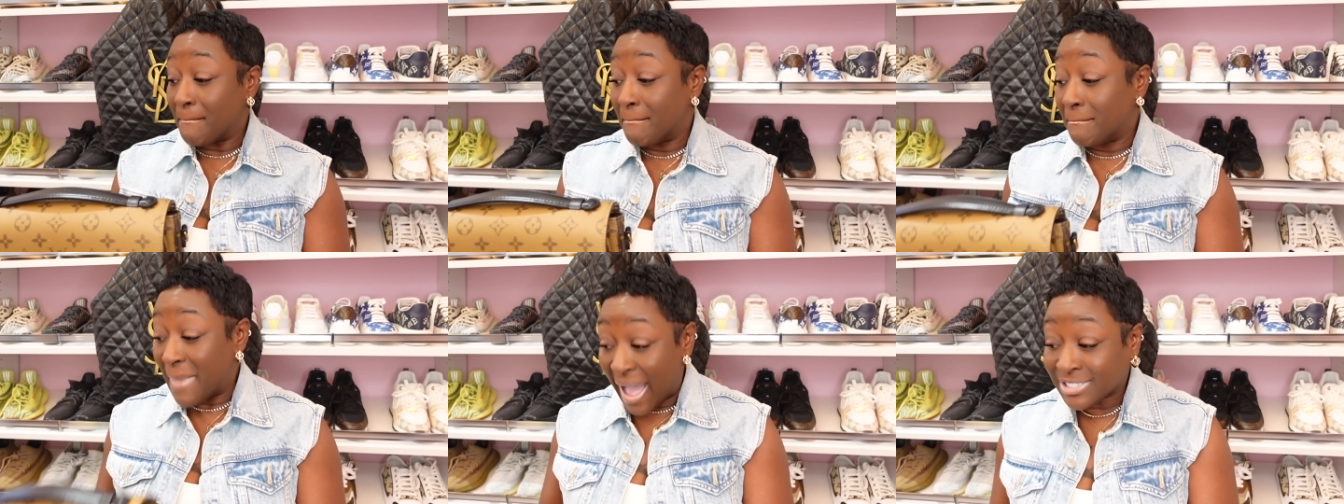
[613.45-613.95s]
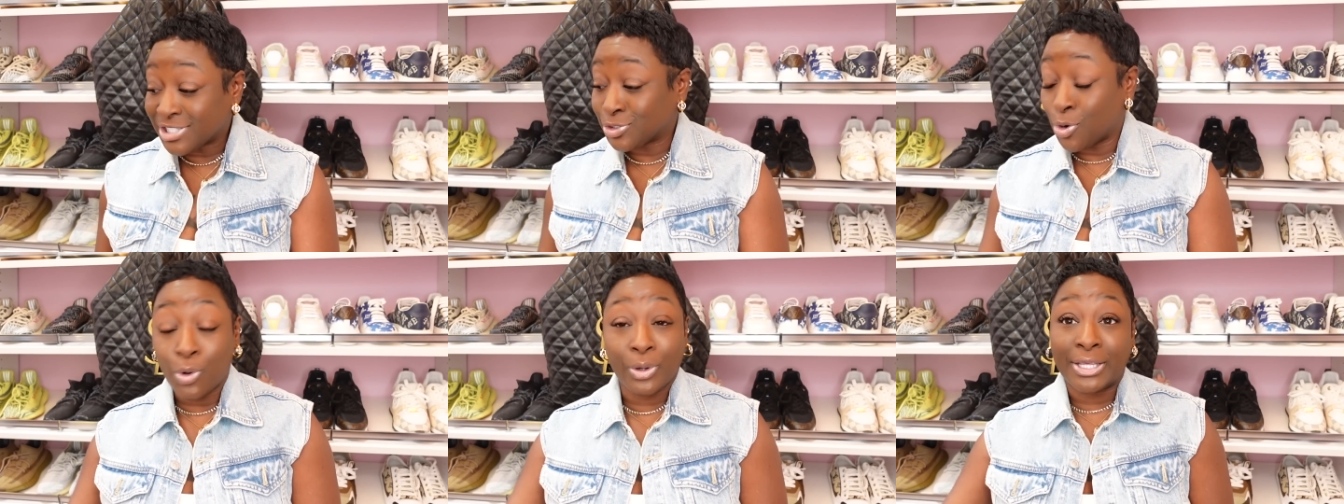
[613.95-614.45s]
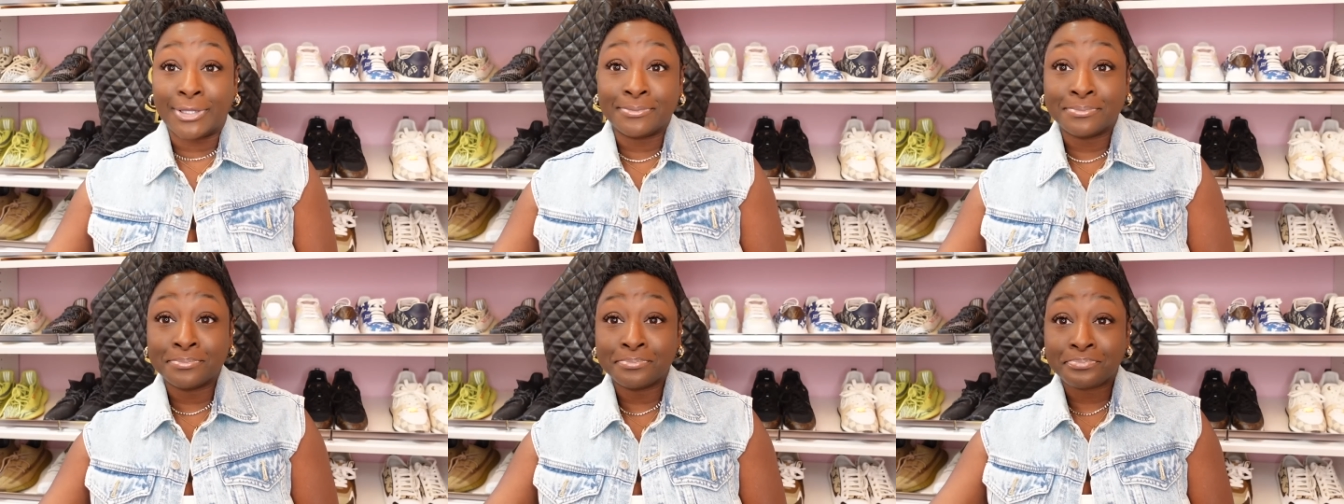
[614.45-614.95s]
My story
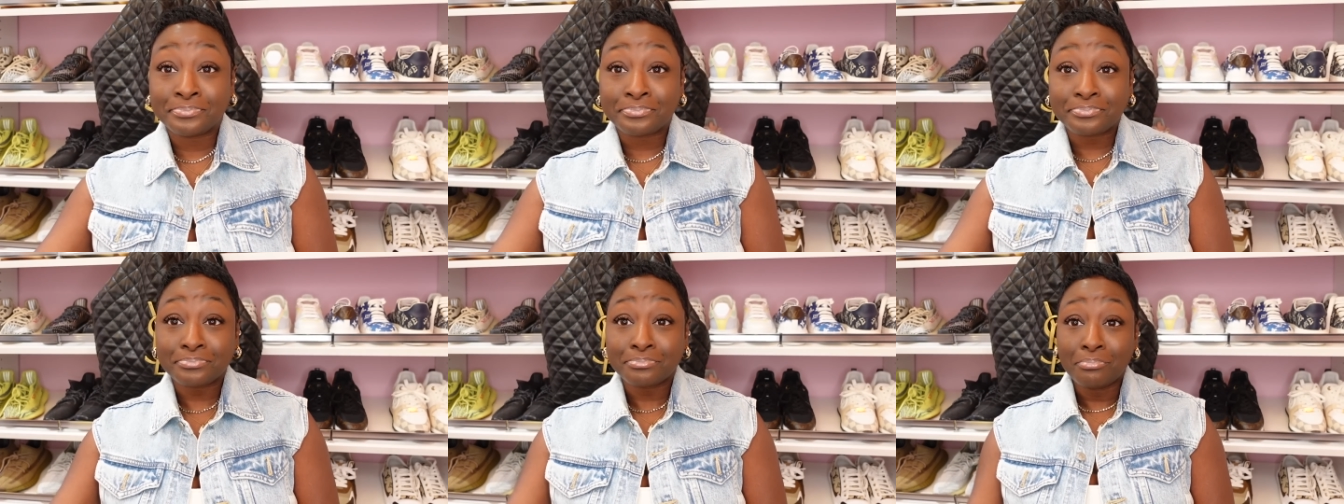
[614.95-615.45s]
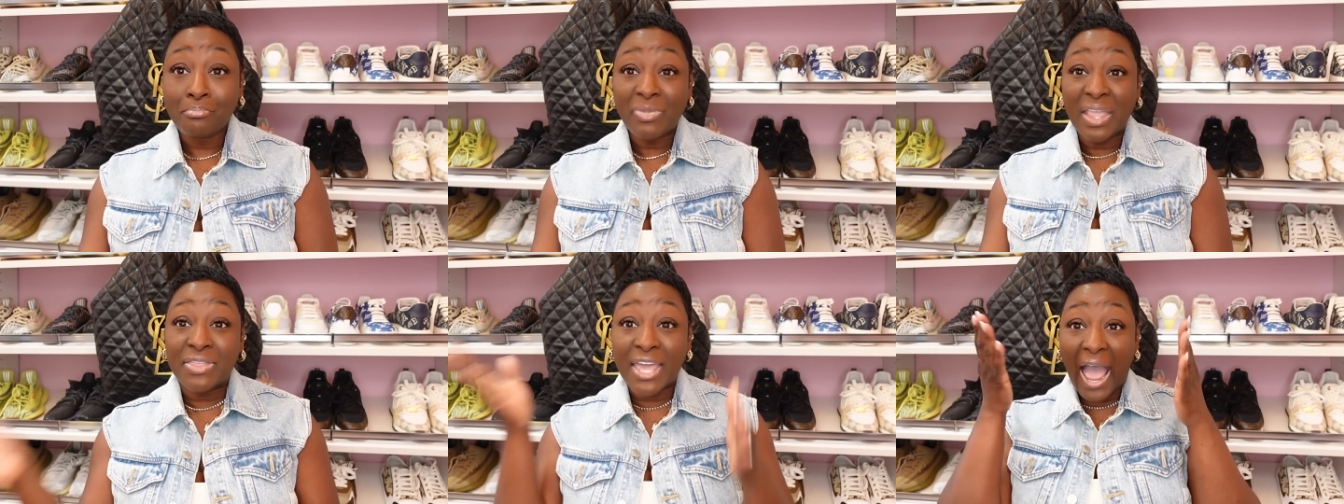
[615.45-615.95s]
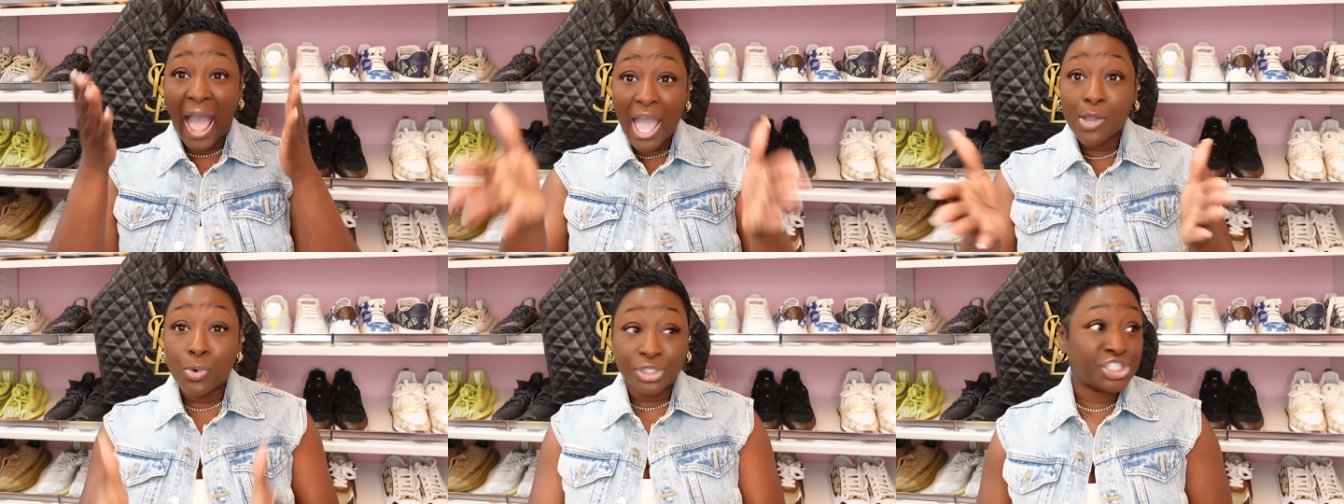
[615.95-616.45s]
that
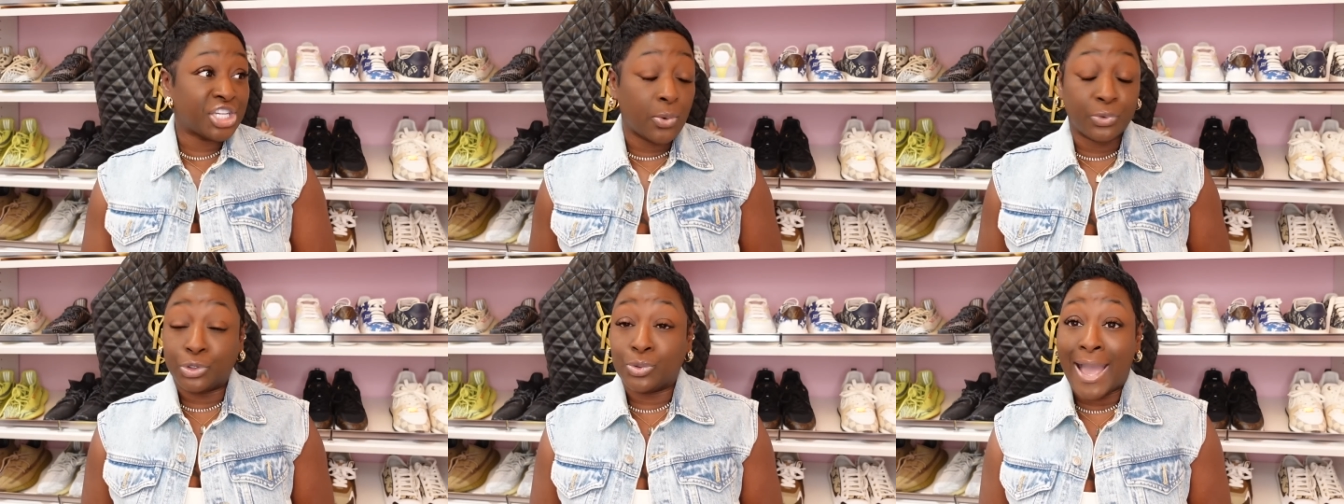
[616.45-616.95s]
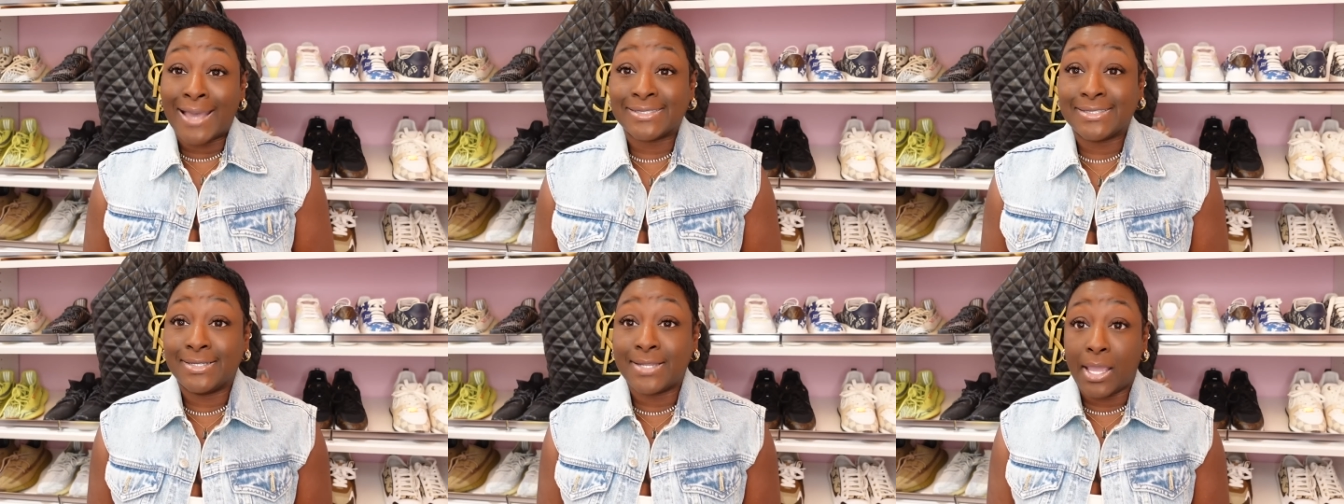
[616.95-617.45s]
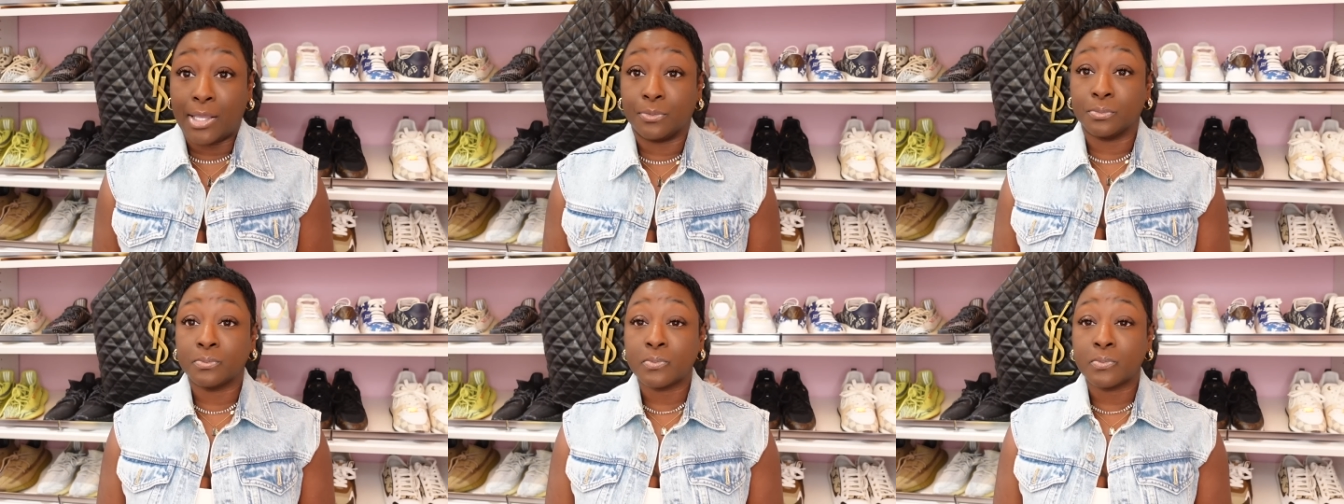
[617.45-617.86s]
I want to share with you guys today.